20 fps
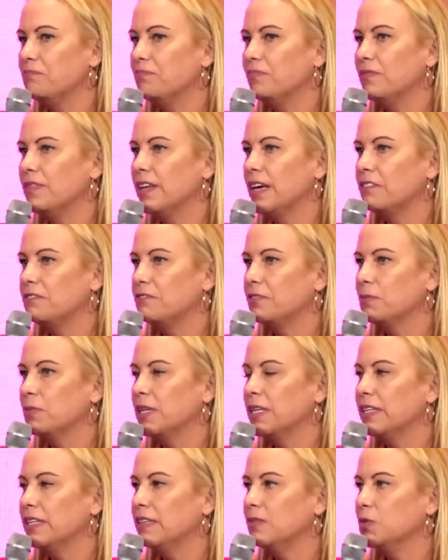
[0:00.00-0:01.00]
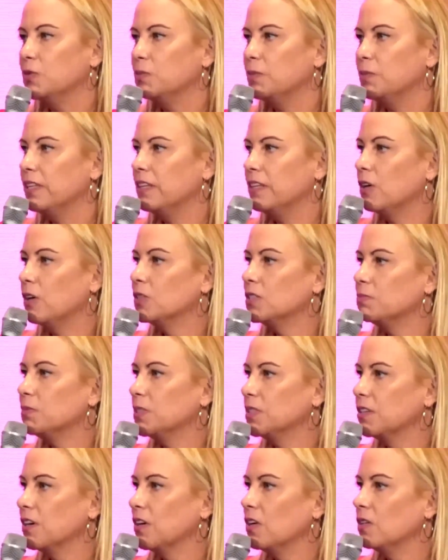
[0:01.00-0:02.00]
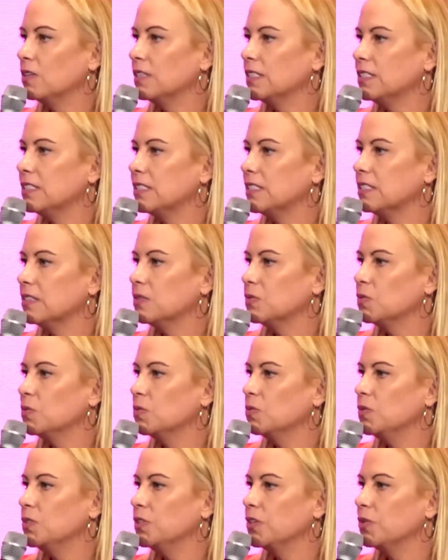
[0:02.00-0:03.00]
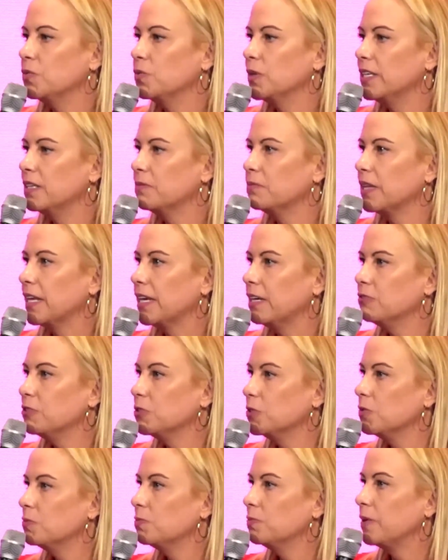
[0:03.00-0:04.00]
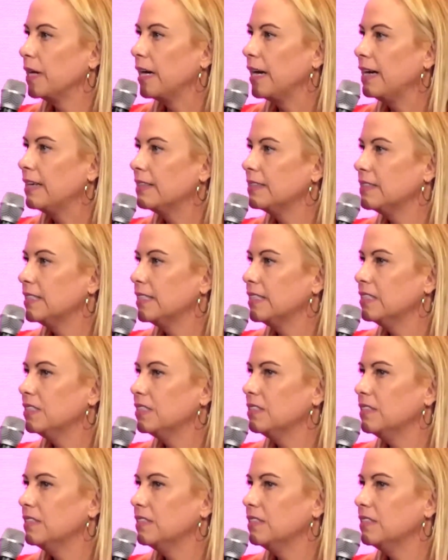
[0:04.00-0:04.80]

That for me would be the ultimate goal, is that we can play a real part in